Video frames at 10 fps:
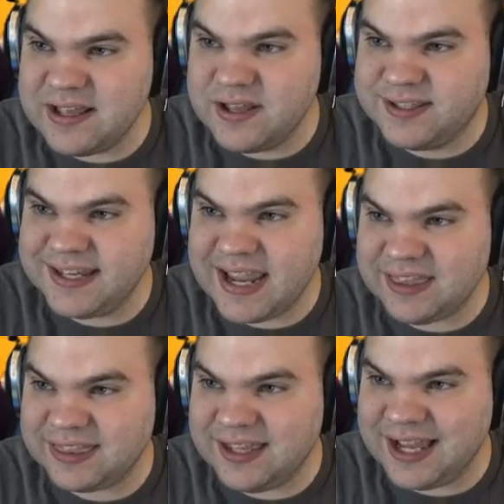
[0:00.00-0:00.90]
to
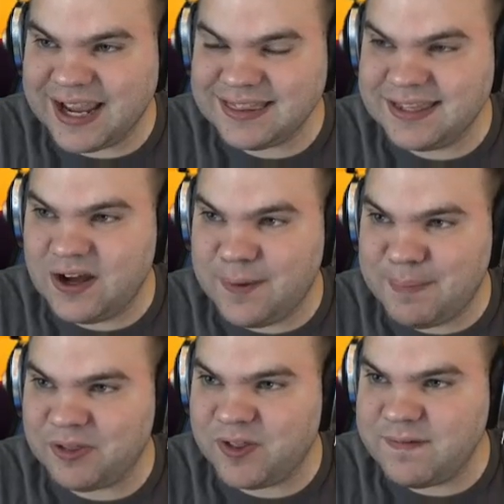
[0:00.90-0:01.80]
get the
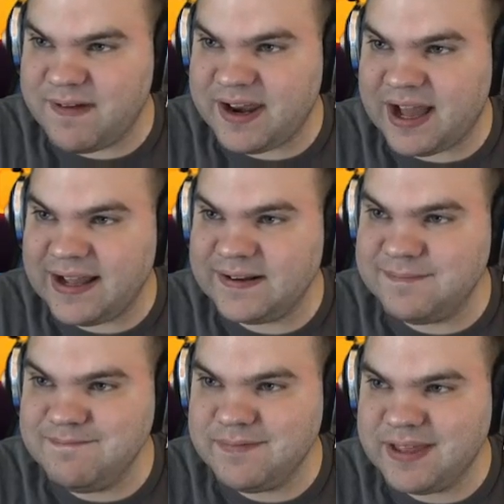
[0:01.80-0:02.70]
monthly event
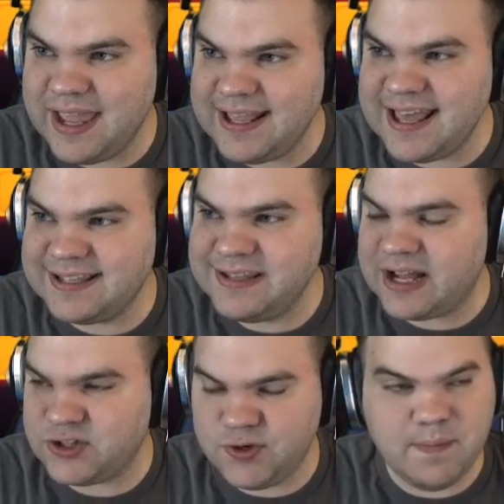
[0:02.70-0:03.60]
item, it's
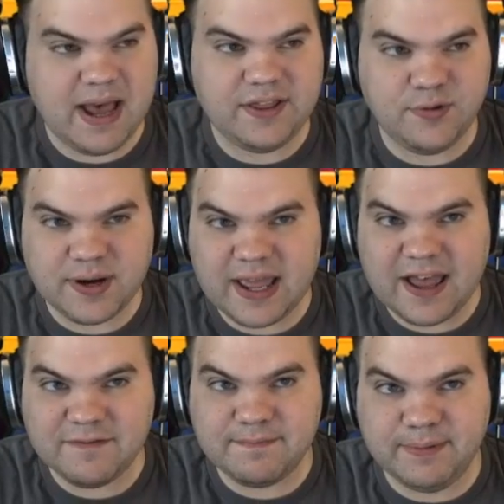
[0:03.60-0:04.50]
not too bad.
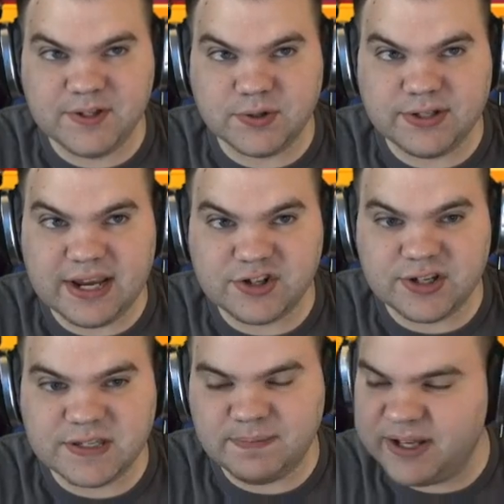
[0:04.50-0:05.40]
3.5 blitz
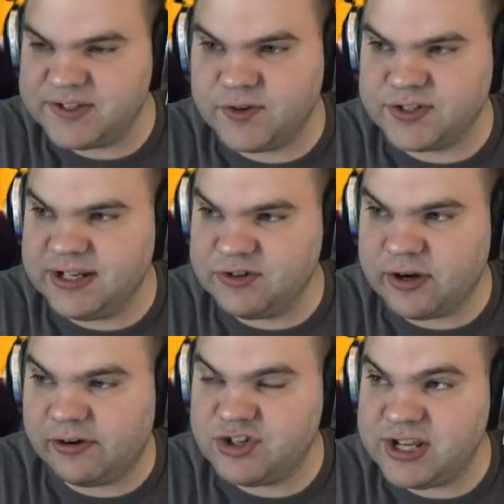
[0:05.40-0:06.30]
rotations plus 1,300
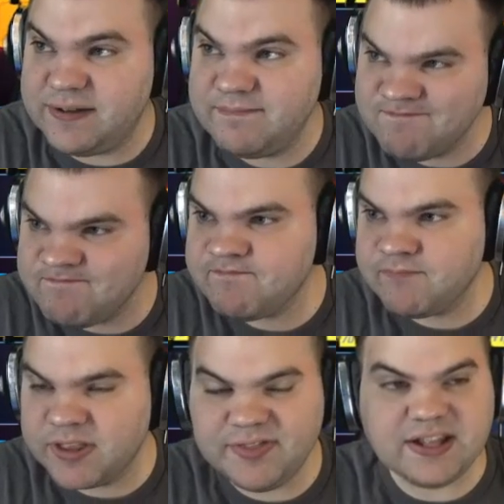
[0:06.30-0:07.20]
energy,
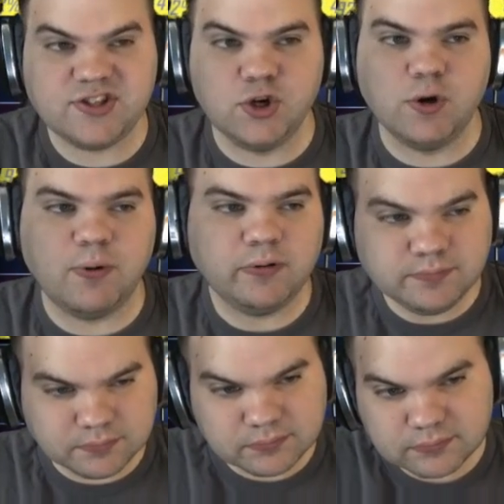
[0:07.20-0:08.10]
that's doable.
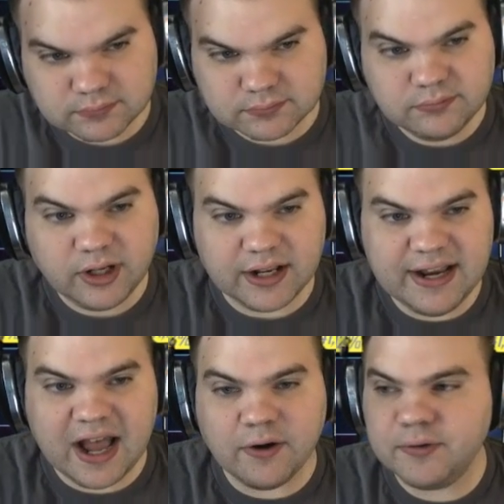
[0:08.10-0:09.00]

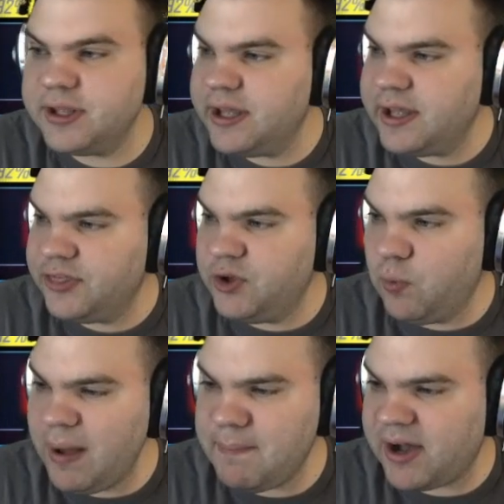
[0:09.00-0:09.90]
Now, the
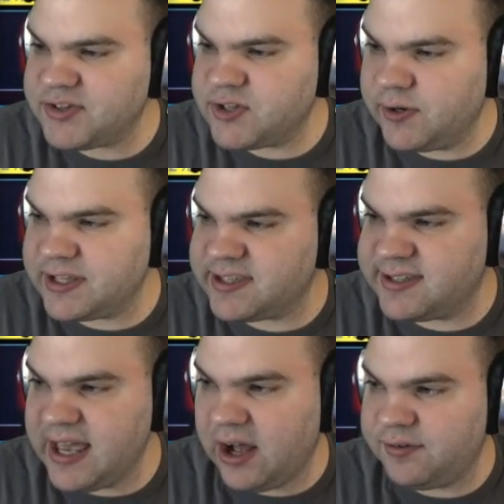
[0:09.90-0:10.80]
web milestone
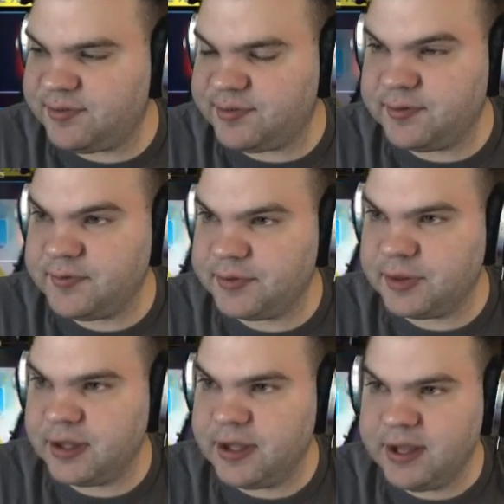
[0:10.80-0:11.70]
itself,
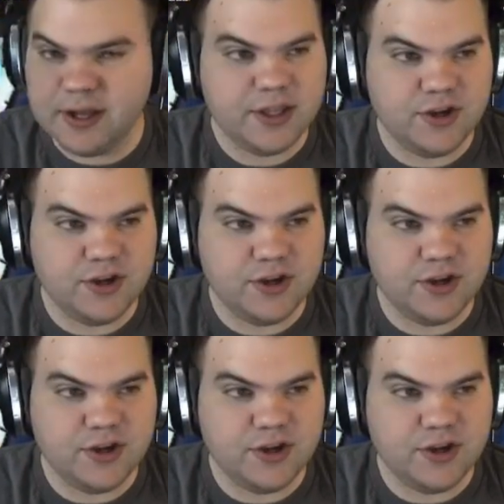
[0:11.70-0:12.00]
you